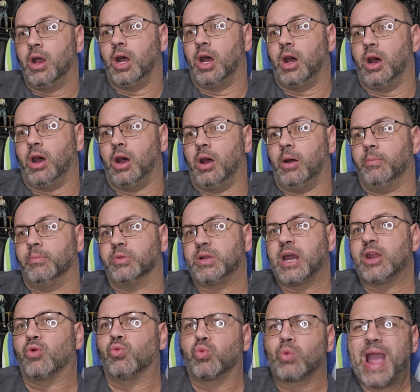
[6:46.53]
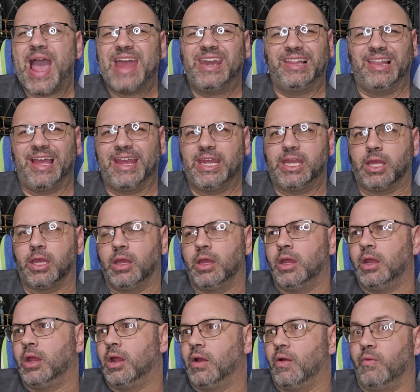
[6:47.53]
Kind of rat-like.
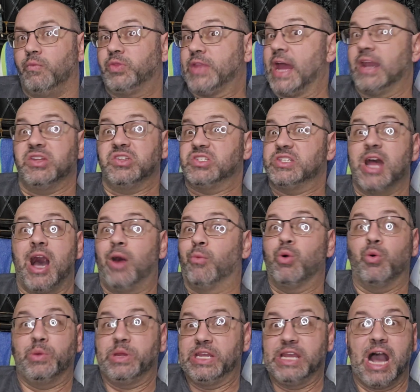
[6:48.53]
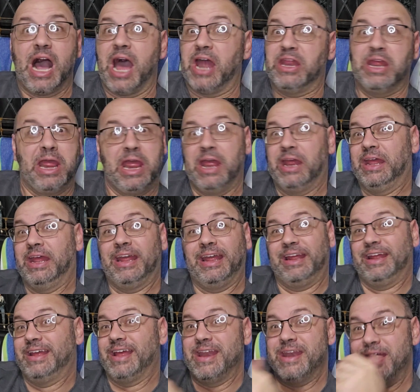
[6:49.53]
That is not what we got.
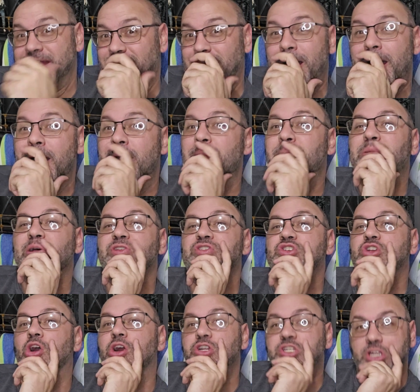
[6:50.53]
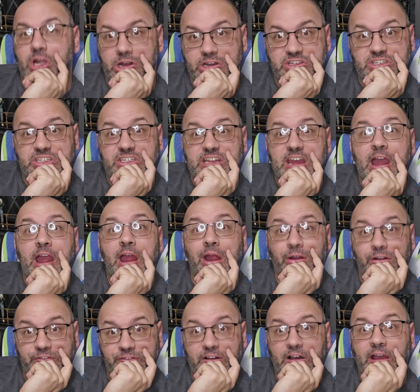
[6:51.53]
Bill Skarsgård is
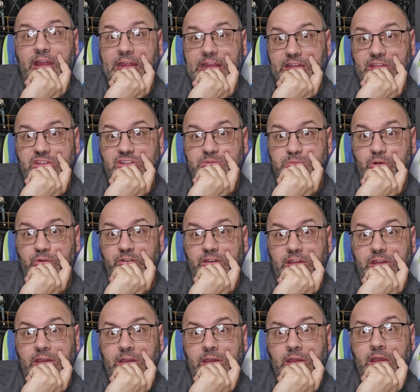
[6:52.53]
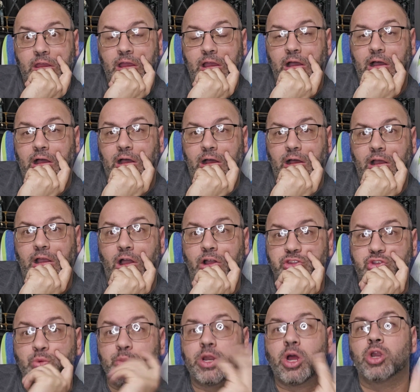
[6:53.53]
terrifying in this movie.
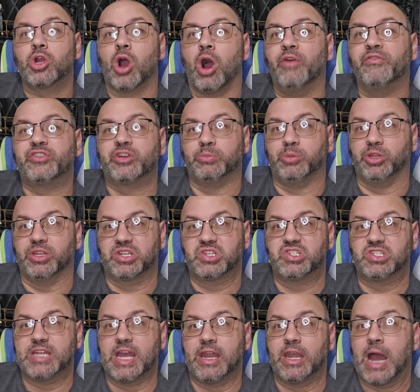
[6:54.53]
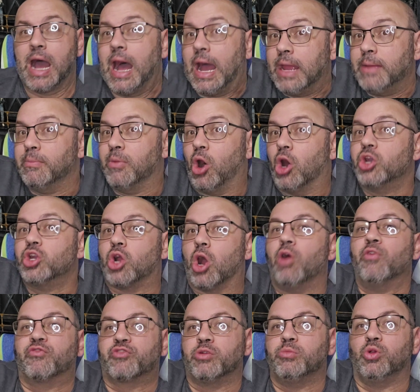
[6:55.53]
To an uncomfortable extent. I'm
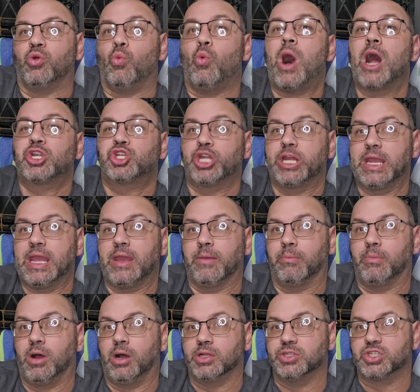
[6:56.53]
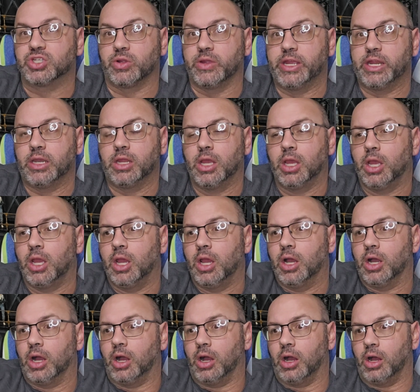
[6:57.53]
uncomfortable watching him on screen.
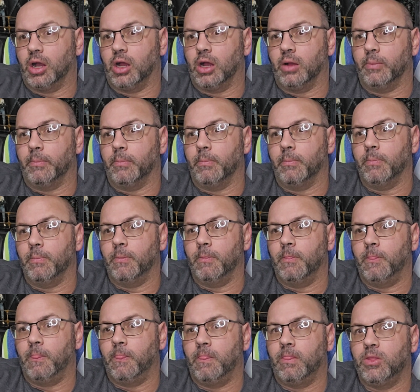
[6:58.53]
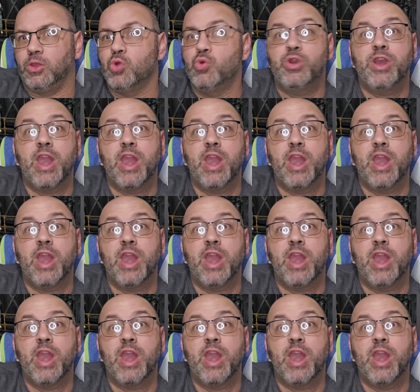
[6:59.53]
You'd